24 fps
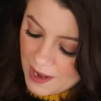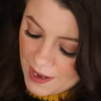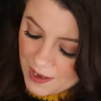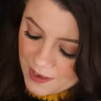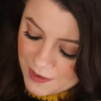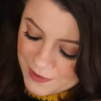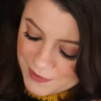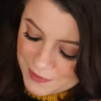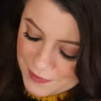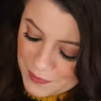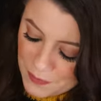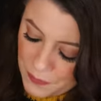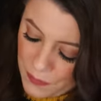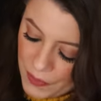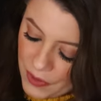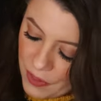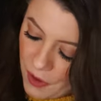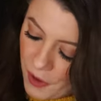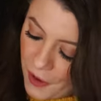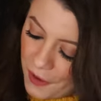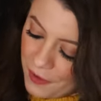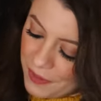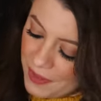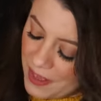And with
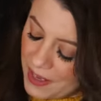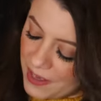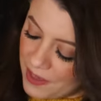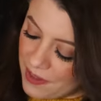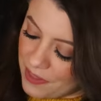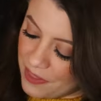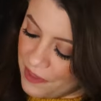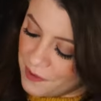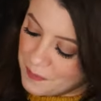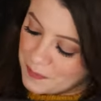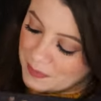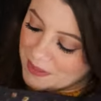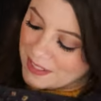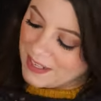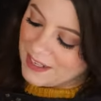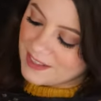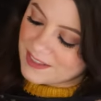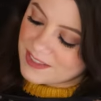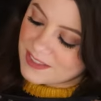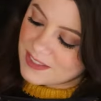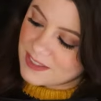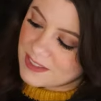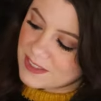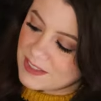all like the
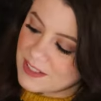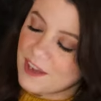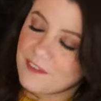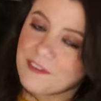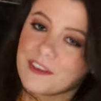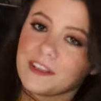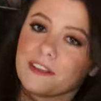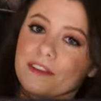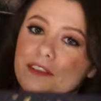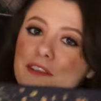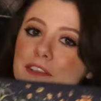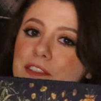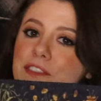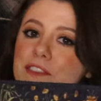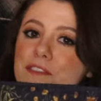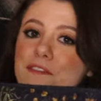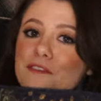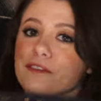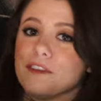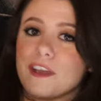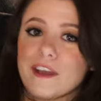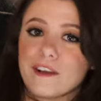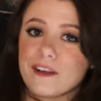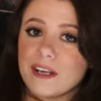plants and stuff, it looks
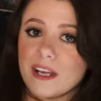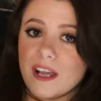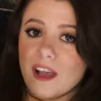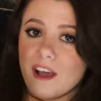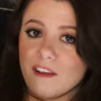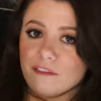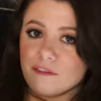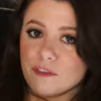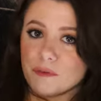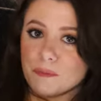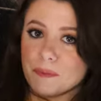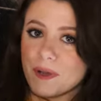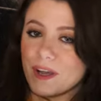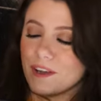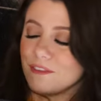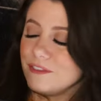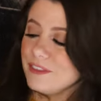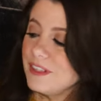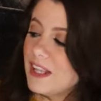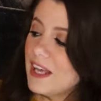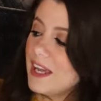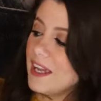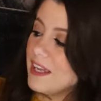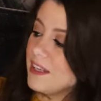very Hufflepuff
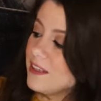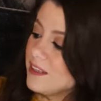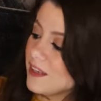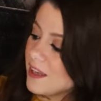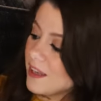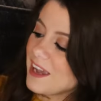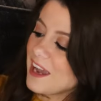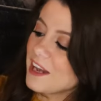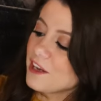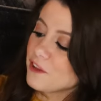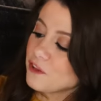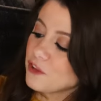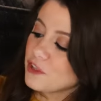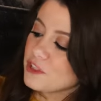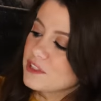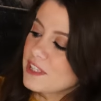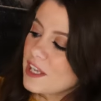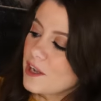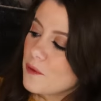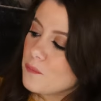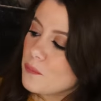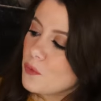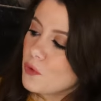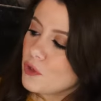like. It kind of looks
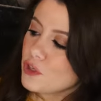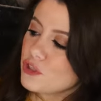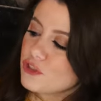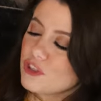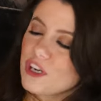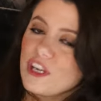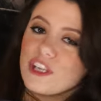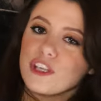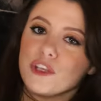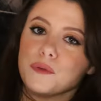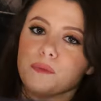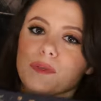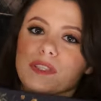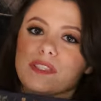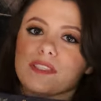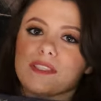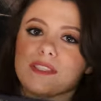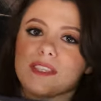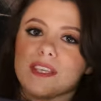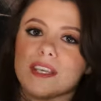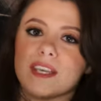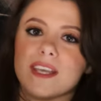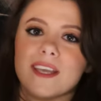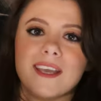like a portrait you would
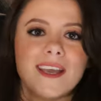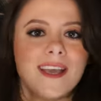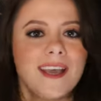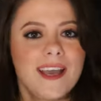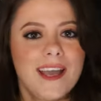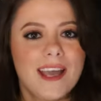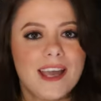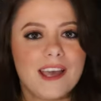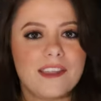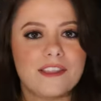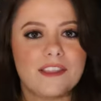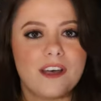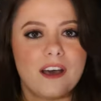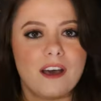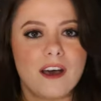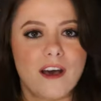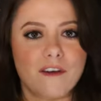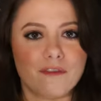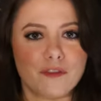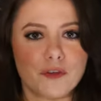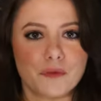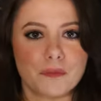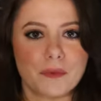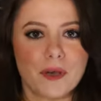see in the
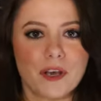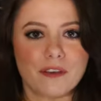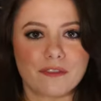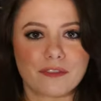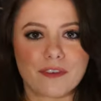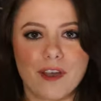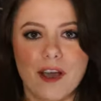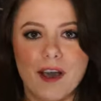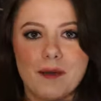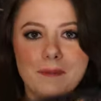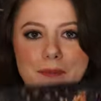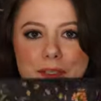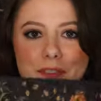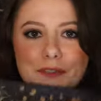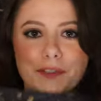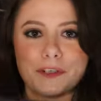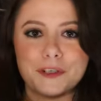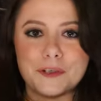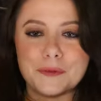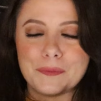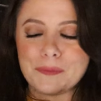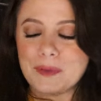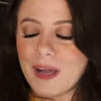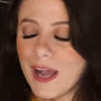Hufflepuff common
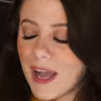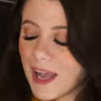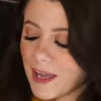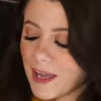room,